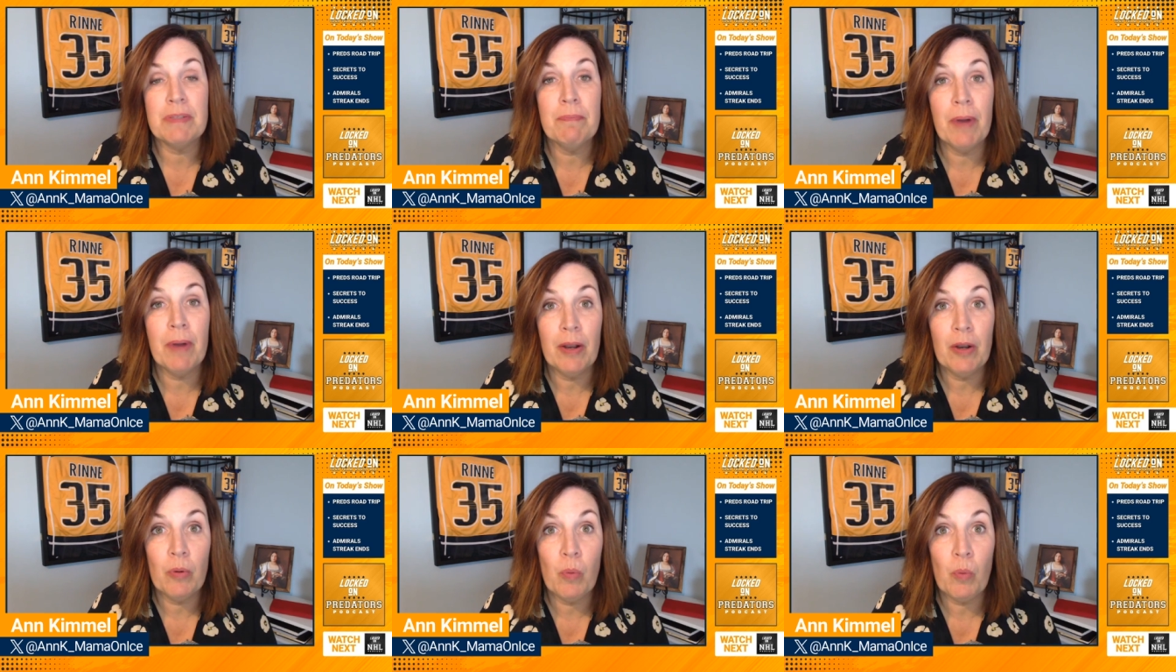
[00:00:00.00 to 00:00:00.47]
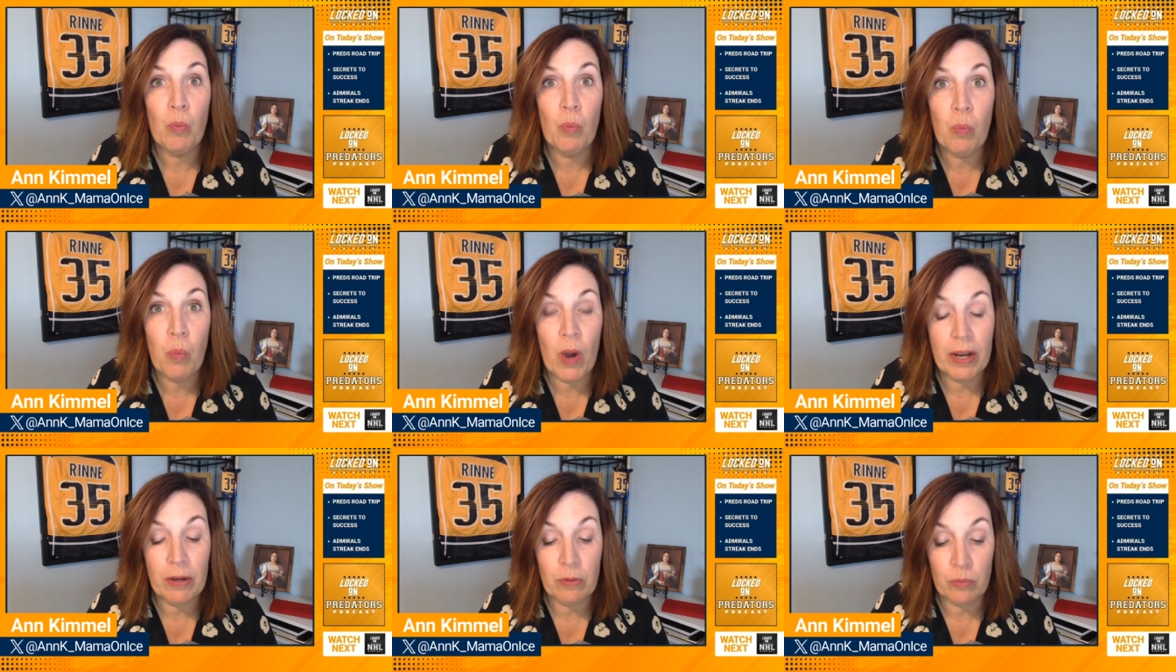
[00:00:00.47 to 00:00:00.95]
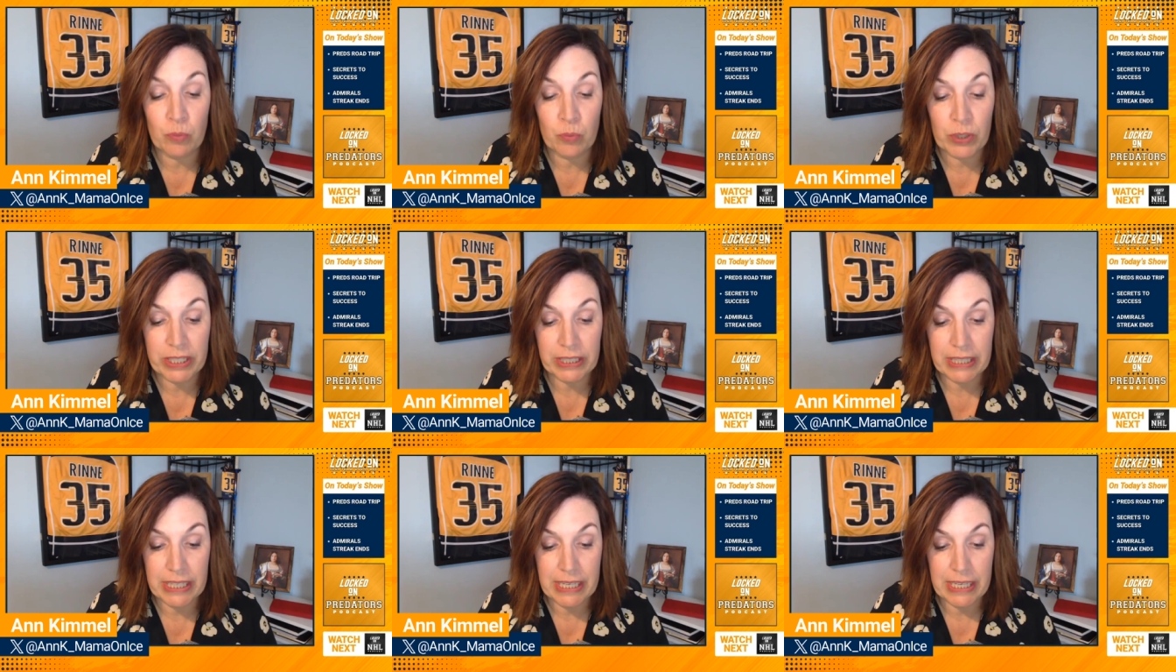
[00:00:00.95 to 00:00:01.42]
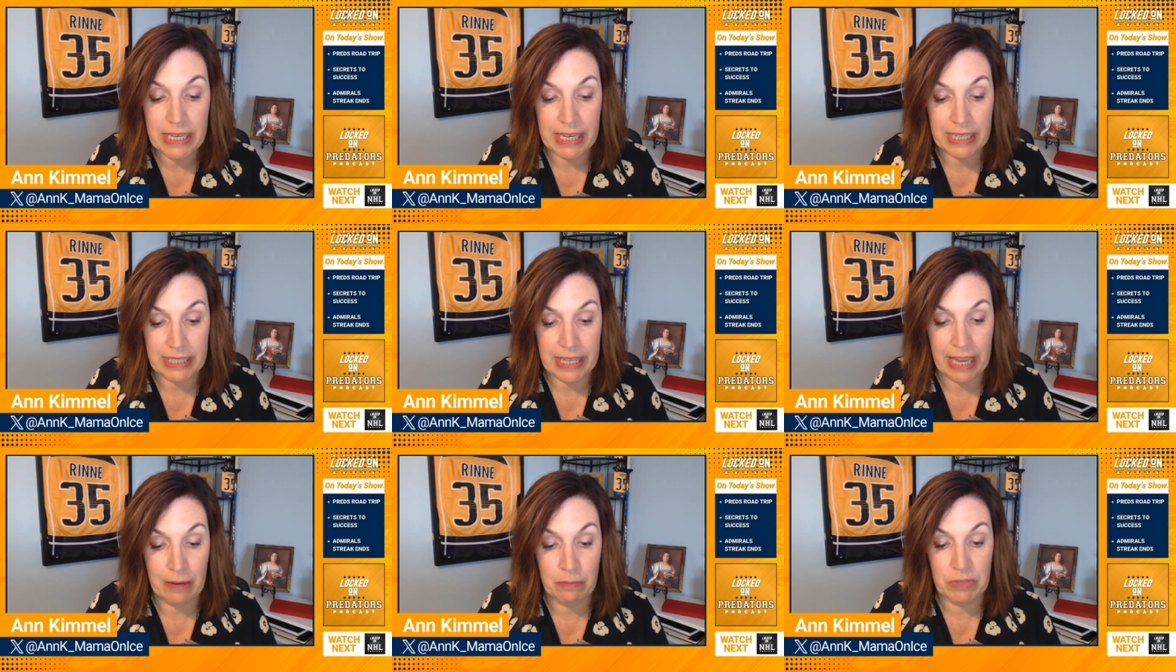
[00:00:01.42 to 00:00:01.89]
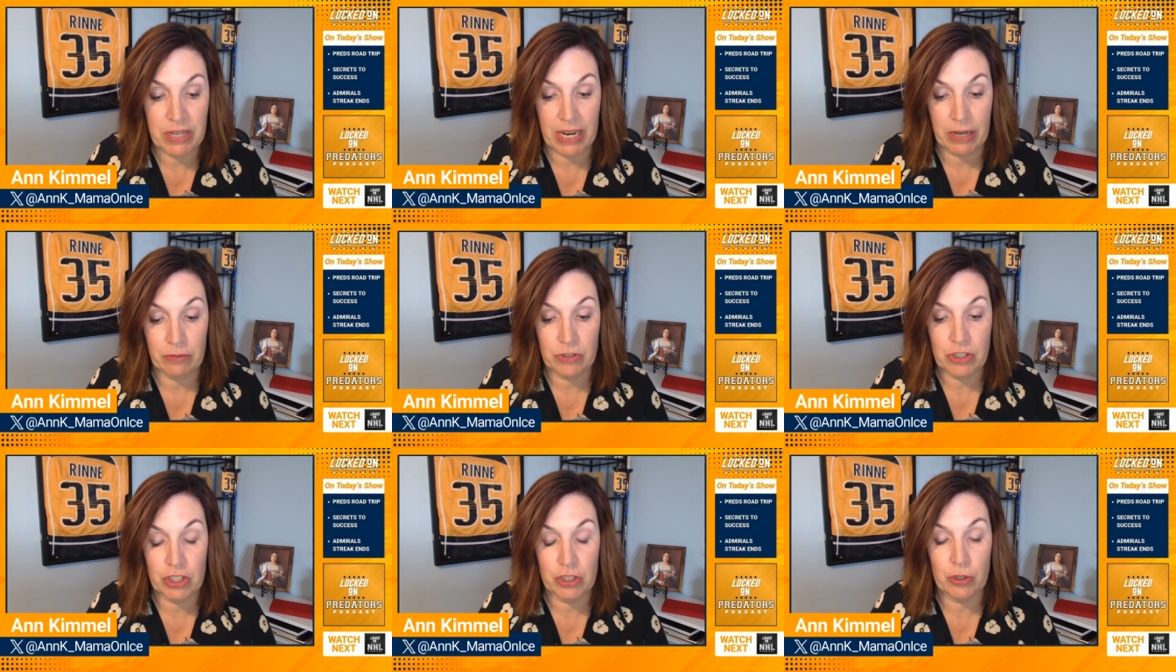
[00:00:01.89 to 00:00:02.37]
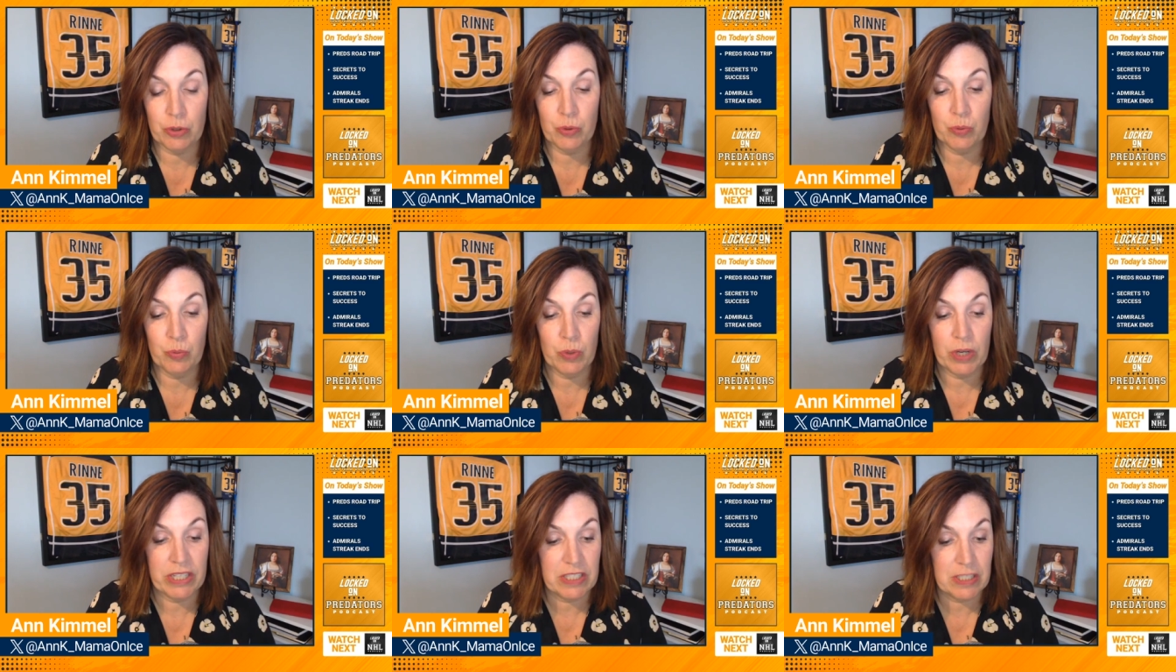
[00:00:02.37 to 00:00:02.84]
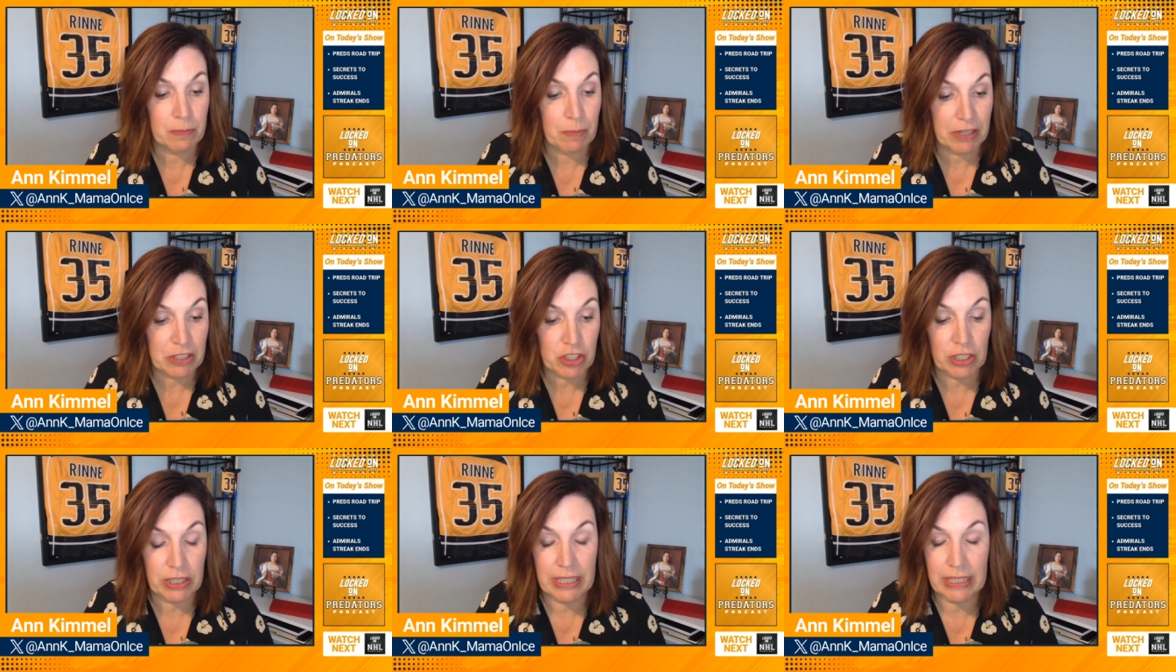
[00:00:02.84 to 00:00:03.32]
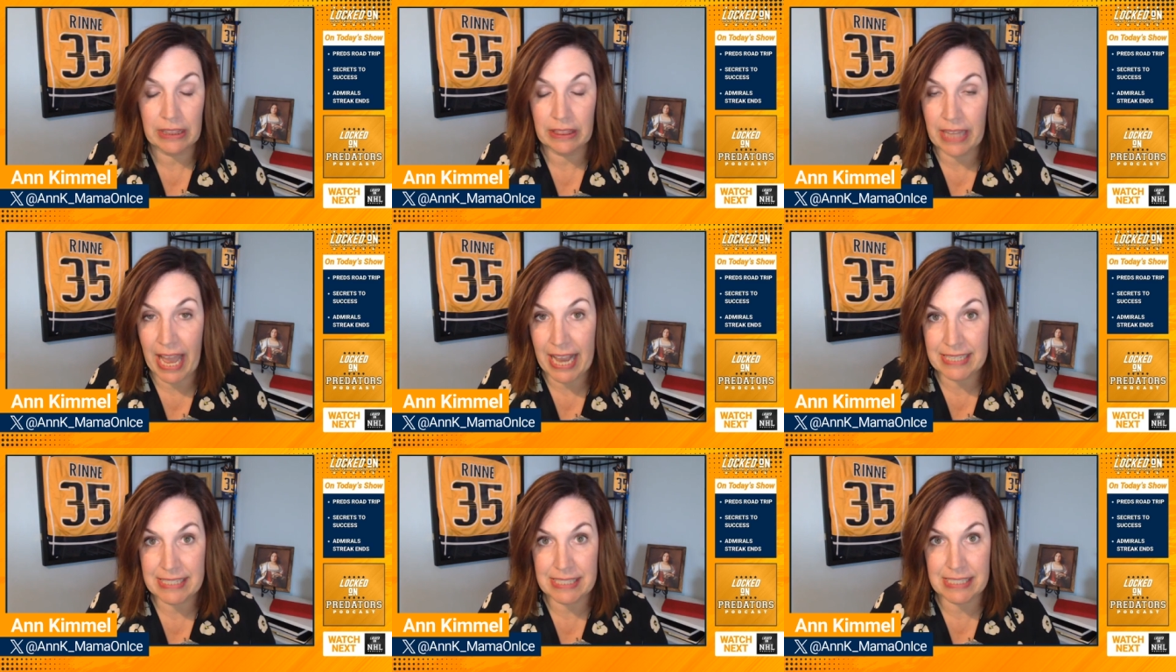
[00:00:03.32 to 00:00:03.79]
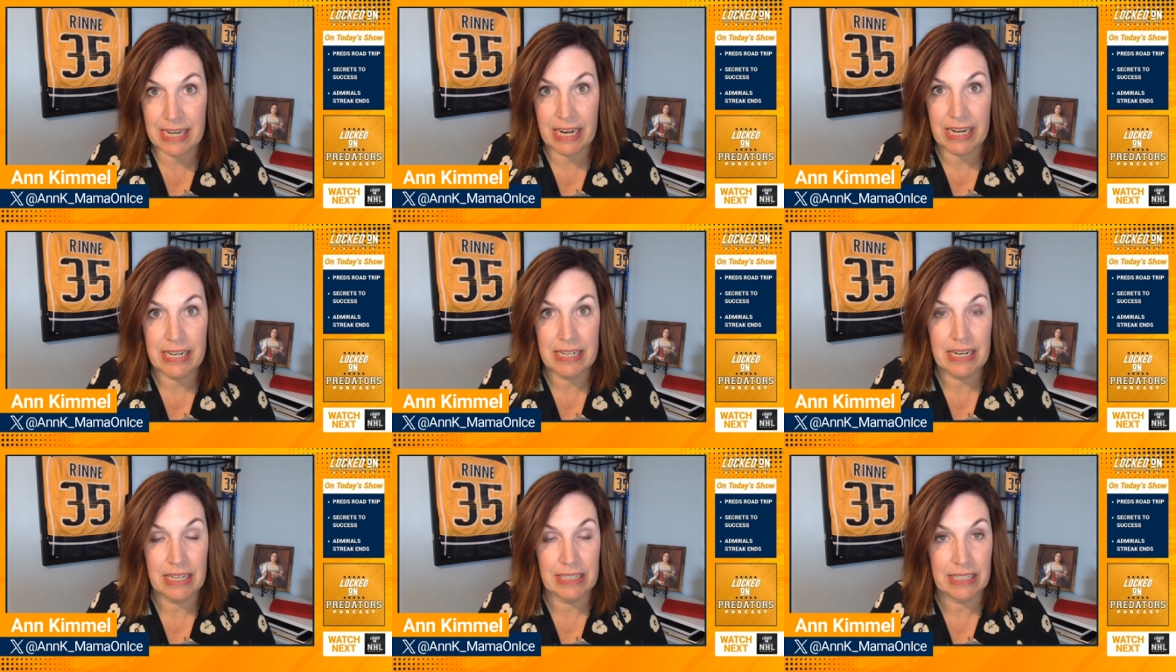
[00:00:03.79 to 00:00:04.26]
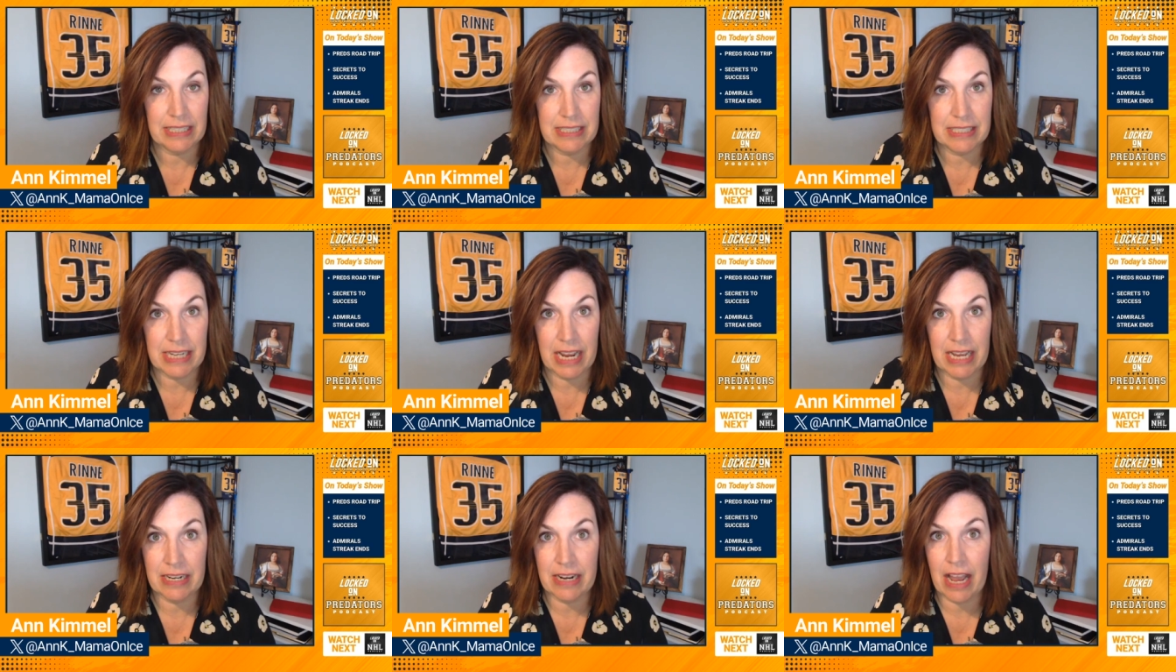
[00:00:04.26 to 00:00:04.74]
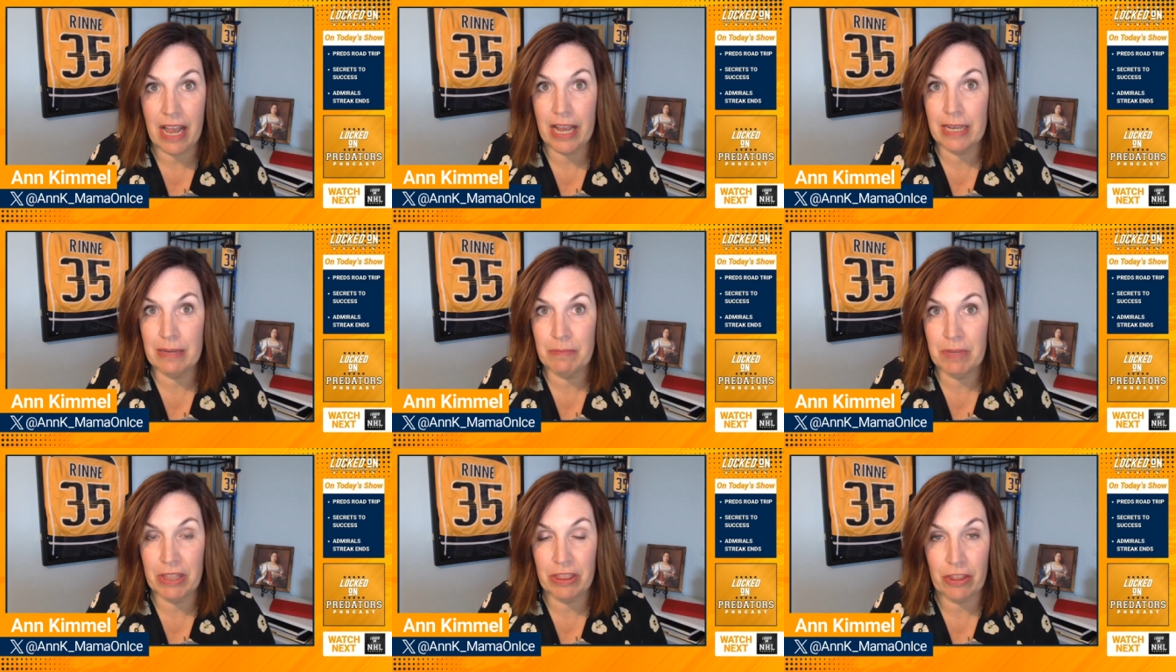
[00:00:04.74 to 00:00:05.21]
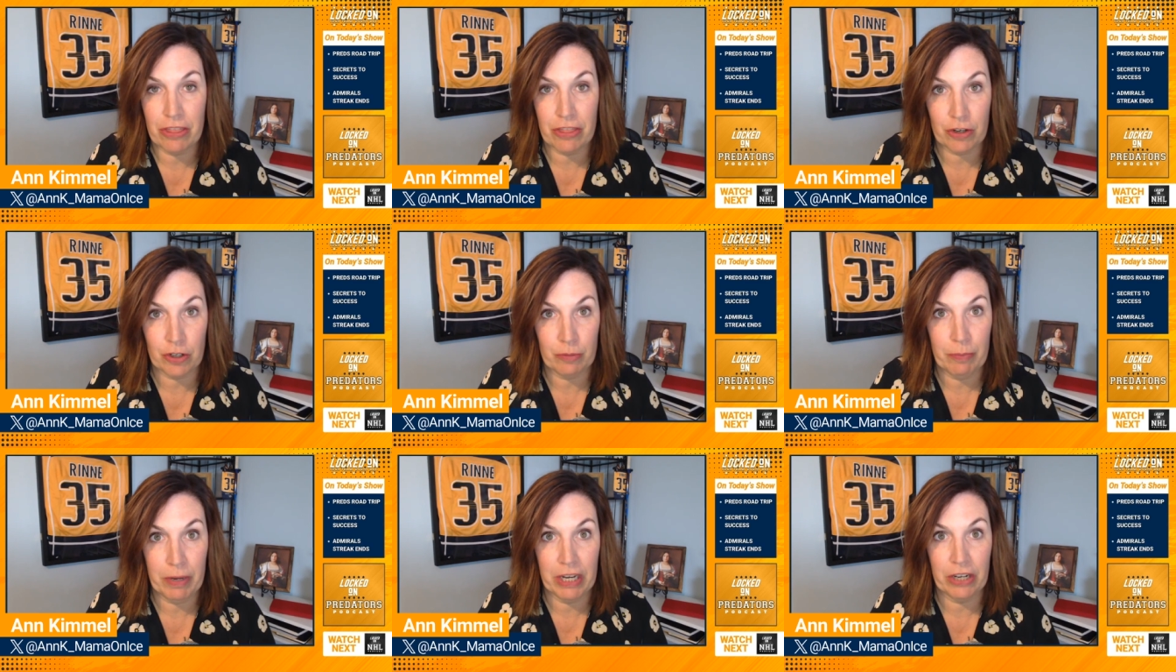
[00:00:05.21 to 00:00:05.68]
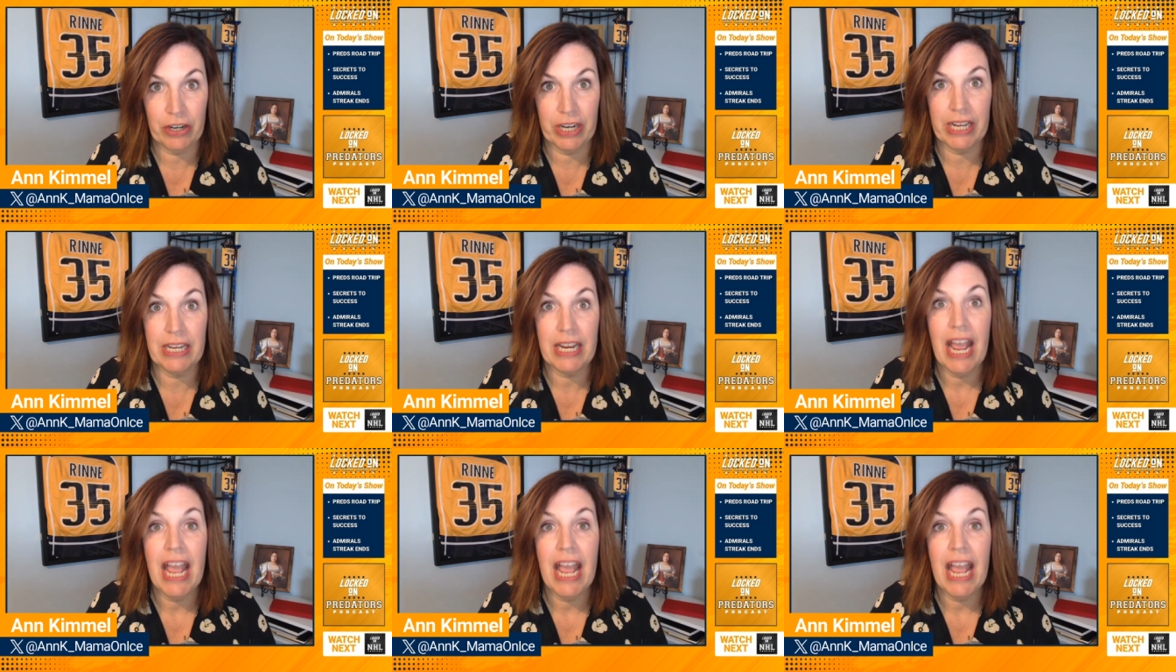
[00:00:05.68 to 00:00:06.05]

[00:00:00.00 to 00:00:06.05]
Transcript: But what really it came down to, especially last night against Anaheim in the third period,